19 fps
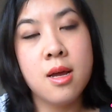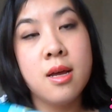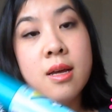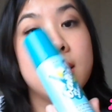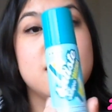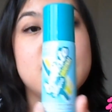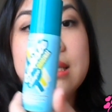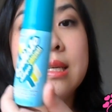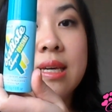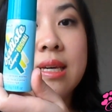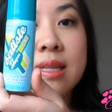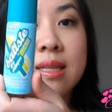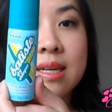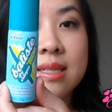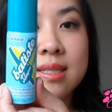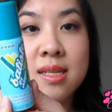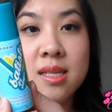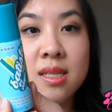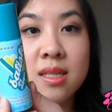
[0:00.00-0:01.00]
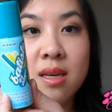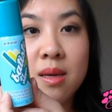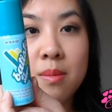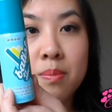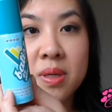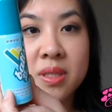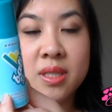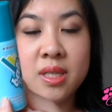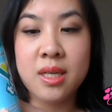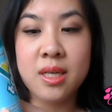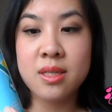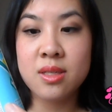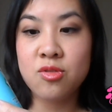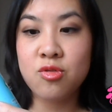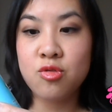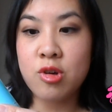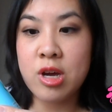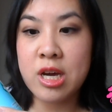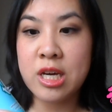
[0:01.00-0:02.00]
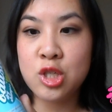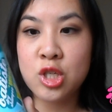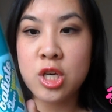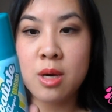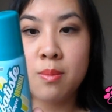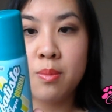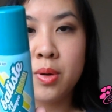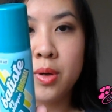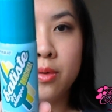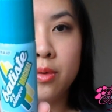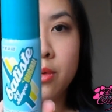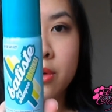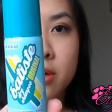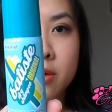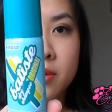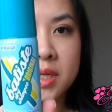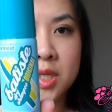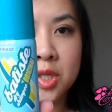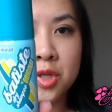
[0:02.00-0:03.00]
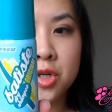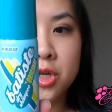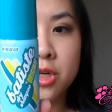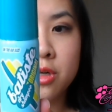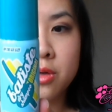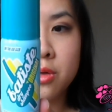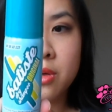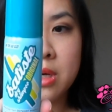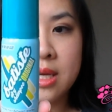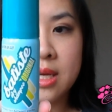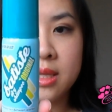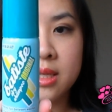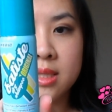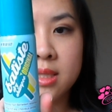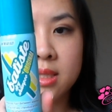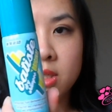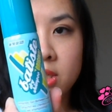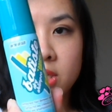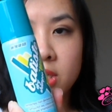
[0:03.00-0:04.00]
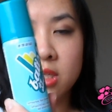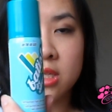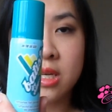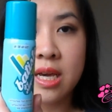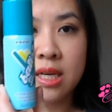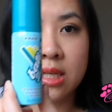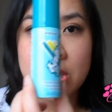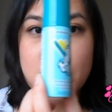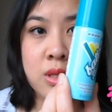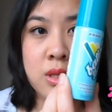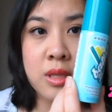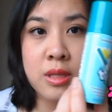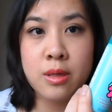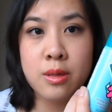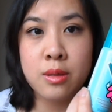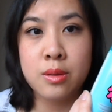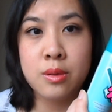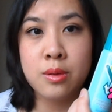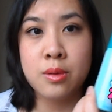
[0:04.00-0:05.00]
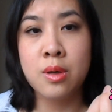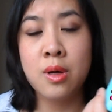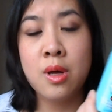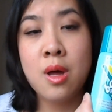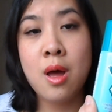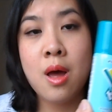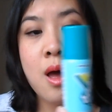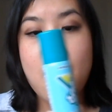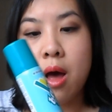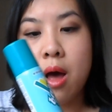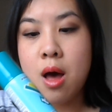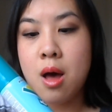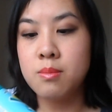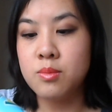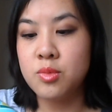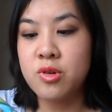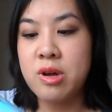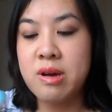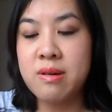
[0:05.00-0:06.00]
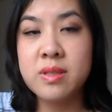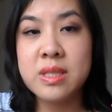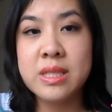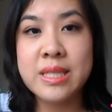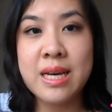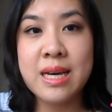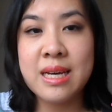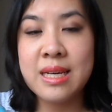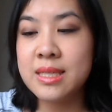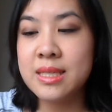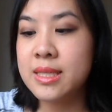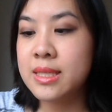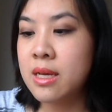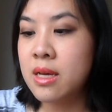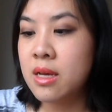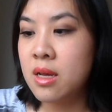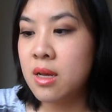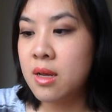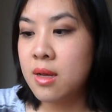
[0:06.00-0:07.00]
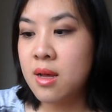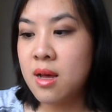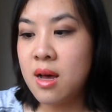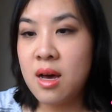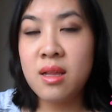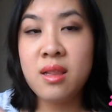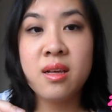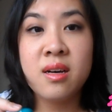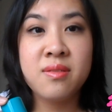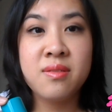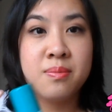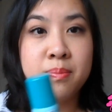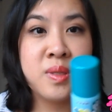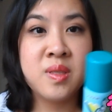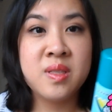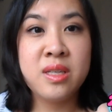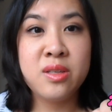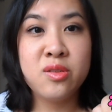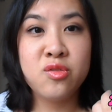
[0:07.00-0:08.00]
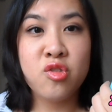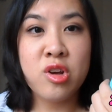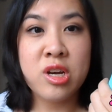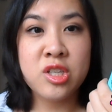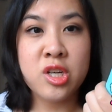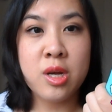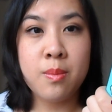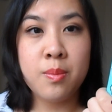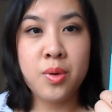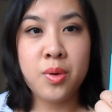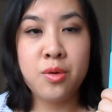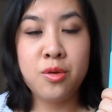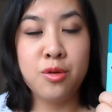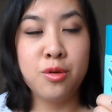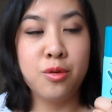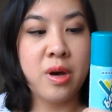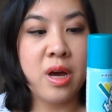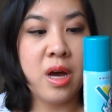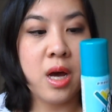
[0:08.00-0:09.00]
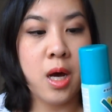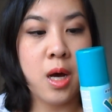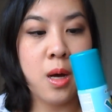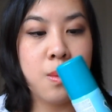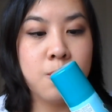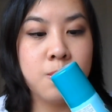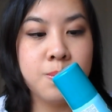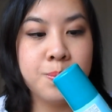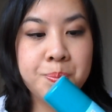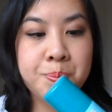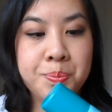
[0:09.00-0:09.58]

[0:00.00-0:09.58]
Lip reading: More. The next is the Batiste Dry Shampoo Original, and this is just a little travel size. I love Batiste Dry Shampoo.